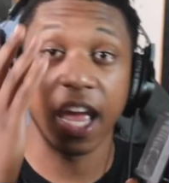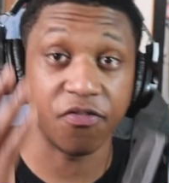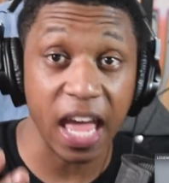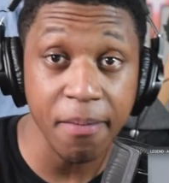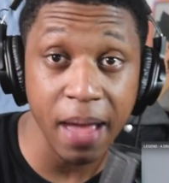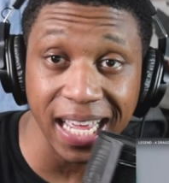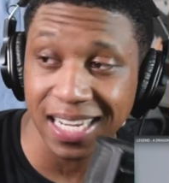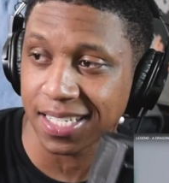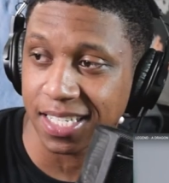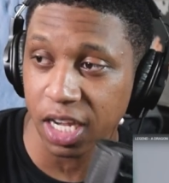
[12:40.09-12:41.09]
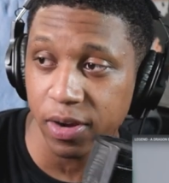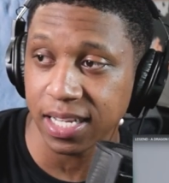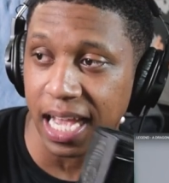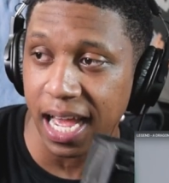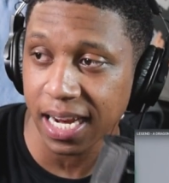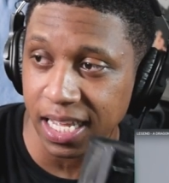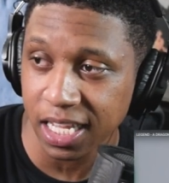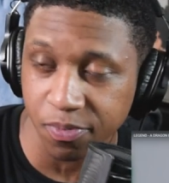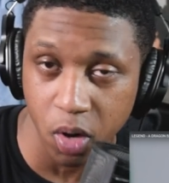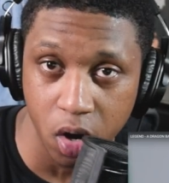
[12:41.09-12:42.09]
if they make a series out of
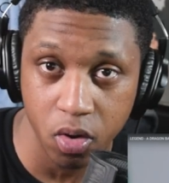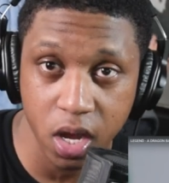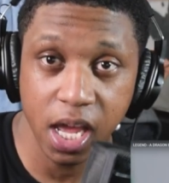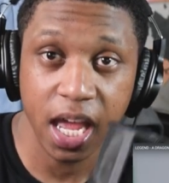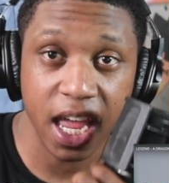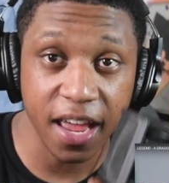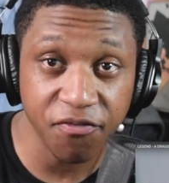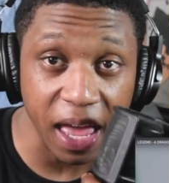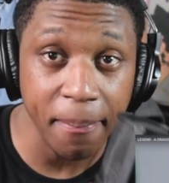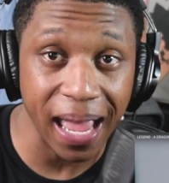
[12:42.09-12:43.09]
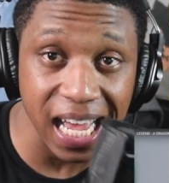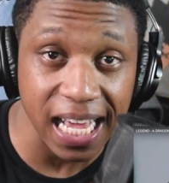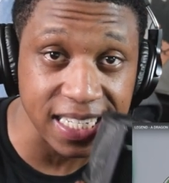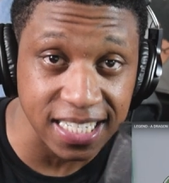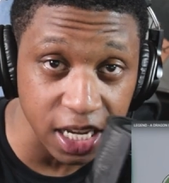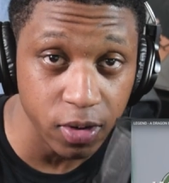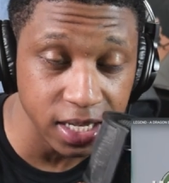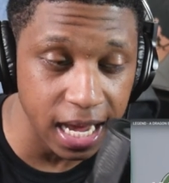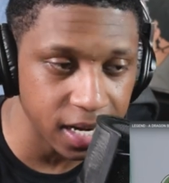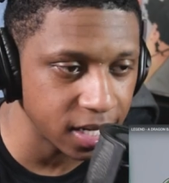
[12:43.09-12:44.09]
this, bro, if they make a
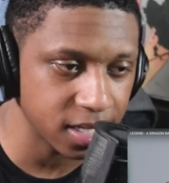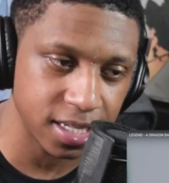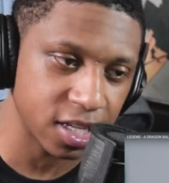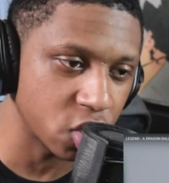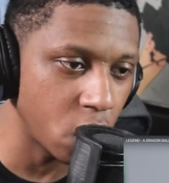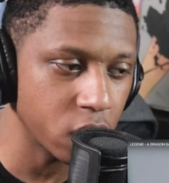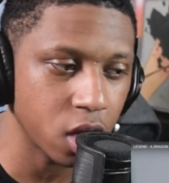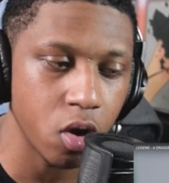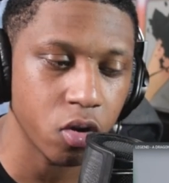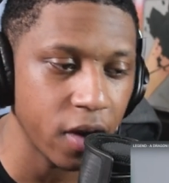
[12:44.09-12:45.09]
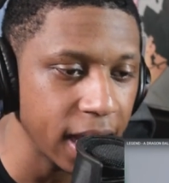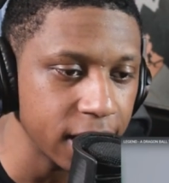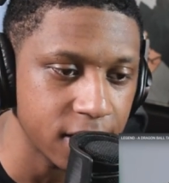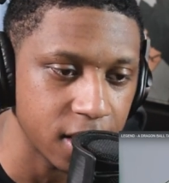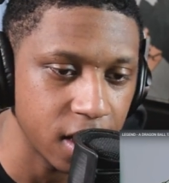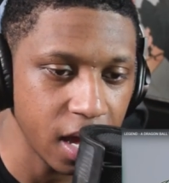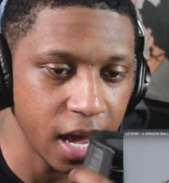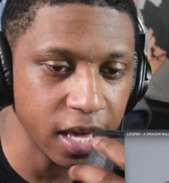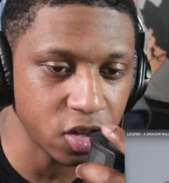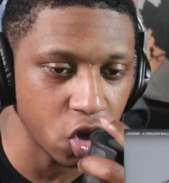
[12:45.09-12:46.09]
series out of this, it's gonna go crazy.
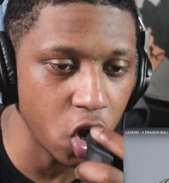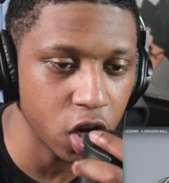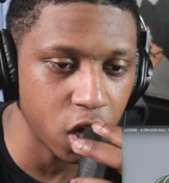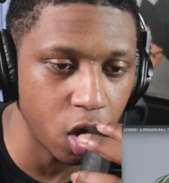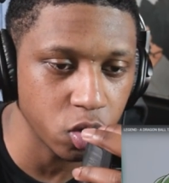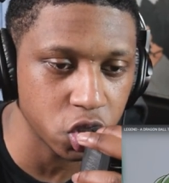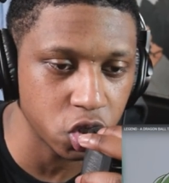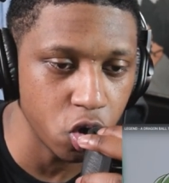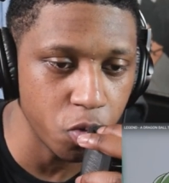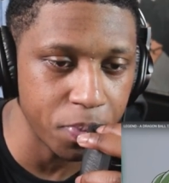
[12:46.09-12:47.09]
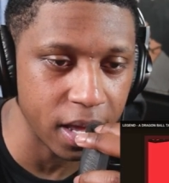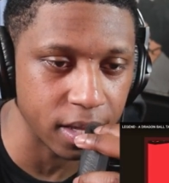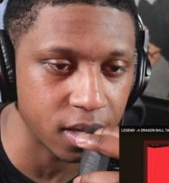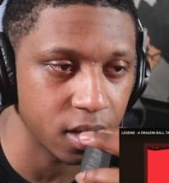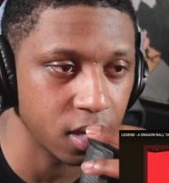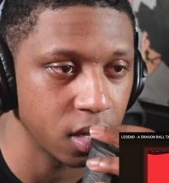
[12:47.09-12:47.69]
It's gonna go stupid.